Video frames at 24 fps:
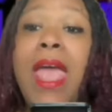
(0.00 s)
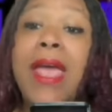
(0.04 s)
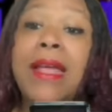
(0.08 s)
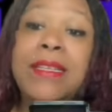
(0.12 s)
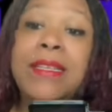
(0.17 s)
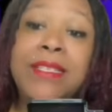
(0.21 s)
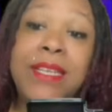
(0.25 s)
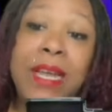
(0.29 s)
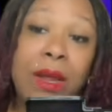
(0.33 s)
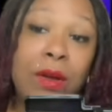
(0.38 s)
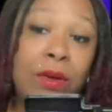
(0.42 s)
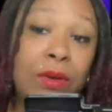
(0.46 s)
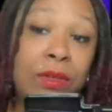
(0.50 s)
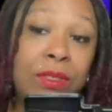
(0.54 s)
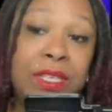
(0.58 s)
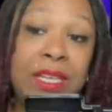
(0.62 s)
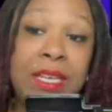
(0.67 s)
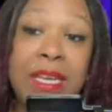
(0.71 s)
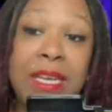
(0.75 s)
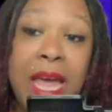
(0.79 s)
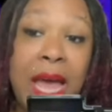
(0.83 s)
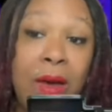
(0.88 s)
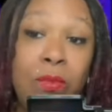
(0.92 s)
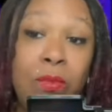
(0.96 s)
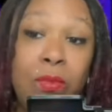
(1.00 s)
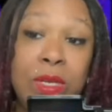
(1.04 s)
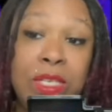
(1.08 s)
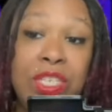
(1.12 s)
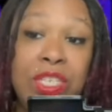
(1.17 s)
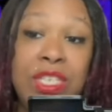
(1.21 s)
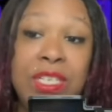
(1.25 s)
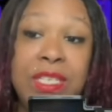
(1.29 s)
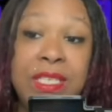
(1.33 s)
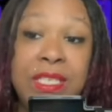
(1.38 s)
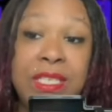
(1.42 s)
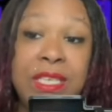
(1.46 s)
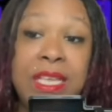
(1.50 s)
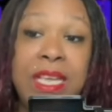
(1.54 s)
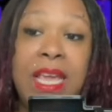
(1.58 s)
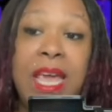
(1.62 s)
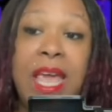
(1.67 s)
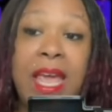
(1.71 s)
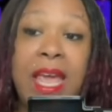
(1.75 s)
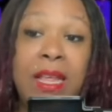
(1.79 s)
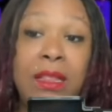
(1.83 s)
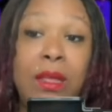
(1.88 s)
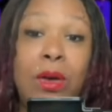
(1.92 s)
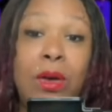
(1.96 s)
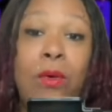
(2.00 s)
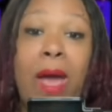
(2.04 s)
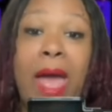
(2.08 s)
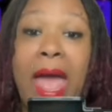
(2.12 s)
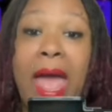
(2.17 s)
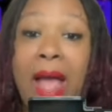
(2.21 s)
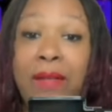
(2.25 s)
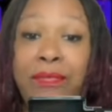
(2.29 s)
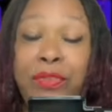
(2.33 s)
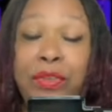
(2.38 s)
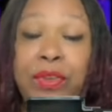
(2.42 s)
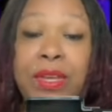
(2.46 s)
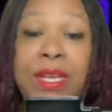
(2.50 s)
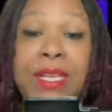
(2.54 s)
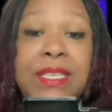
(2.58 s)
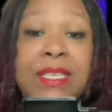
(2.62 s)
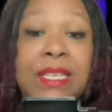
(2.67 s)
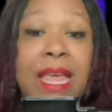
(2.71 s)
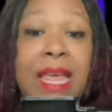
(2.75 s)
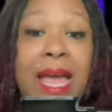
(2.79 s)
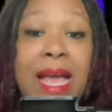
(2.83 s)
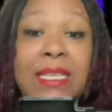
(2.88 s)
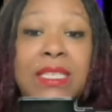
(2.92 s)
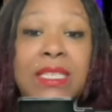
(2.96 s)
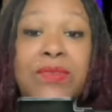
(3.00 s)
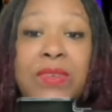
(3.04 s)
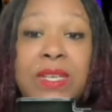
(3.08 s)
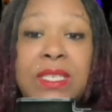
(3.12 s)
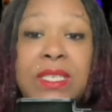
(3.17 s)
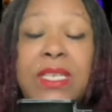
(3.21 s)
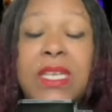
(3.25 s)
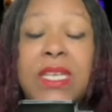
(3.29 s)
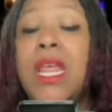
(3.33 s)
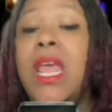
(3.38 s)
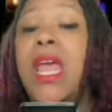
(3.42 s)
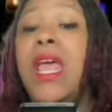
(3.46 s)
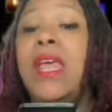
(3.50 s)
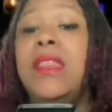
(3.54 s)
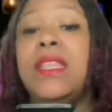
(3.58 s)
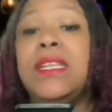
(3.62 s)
and Daryl did not wish to see Halo after his last visit,